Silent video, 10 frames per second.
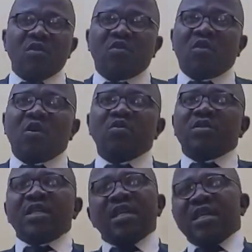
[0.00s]
to court,
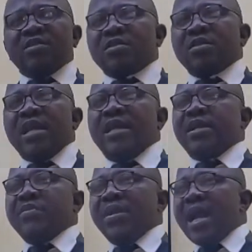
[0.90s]
you think it's a
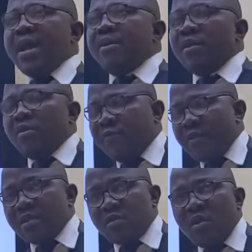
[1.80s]
criminal
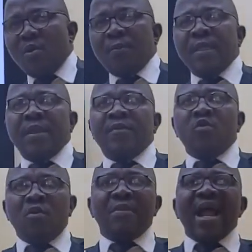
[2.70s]
offense. No.
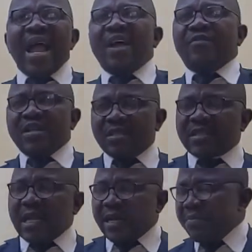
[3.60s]
You might have a
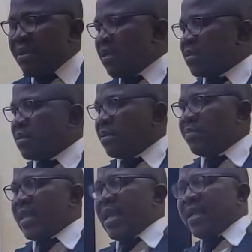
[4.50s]
disagreement
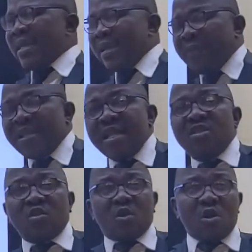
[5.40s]
that
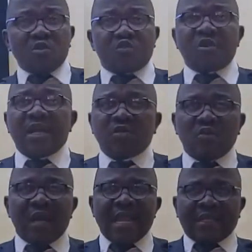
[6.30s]
pertains to contract.
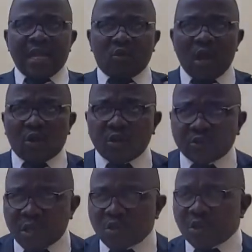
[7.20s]
You enter into a
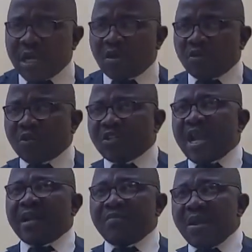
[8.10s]
contractual
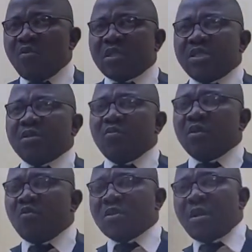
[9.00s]
agreement
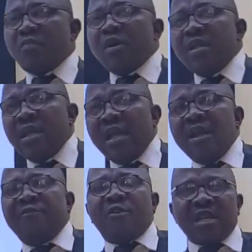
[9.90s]
with somebody.
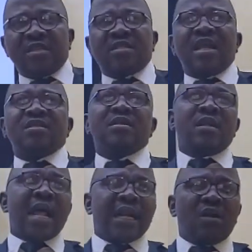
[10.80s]
For instance,
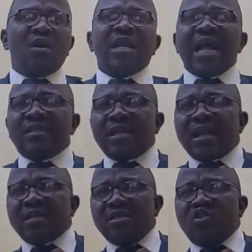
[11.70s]
landlord and
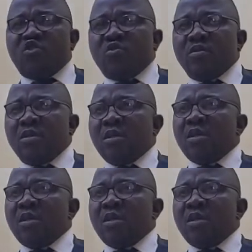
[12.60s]
tenant issue.